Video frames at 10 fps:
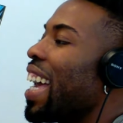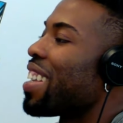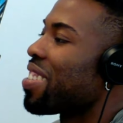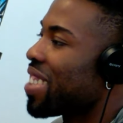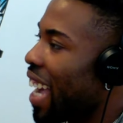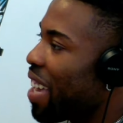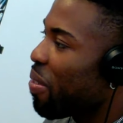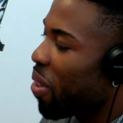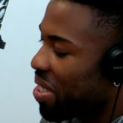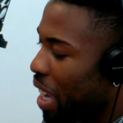And to
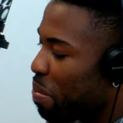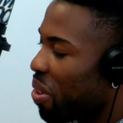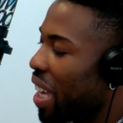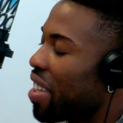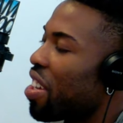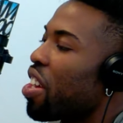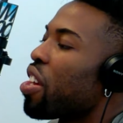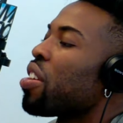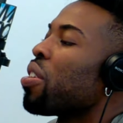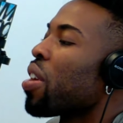say, for example, like
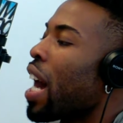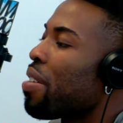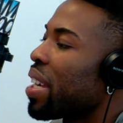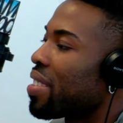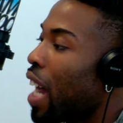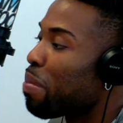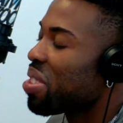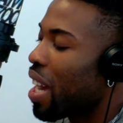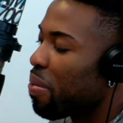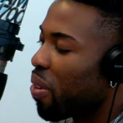you're hiring a
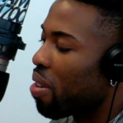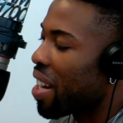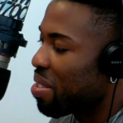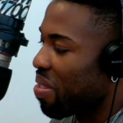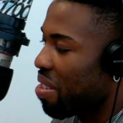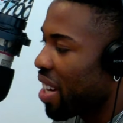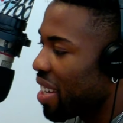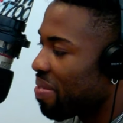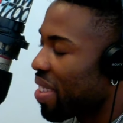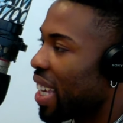top chef for a restaurant,
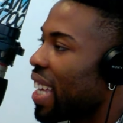right?